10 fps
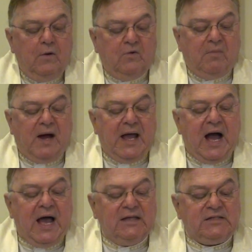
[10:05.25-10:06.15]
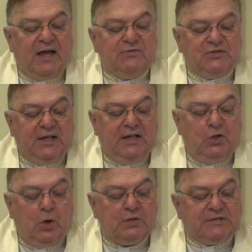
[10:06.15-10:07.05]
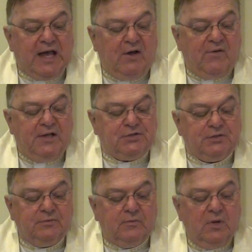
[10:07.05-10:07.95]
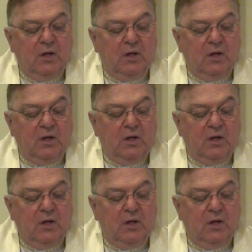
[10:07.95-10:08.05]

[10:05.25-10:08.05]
For my eyes have seen your salvation,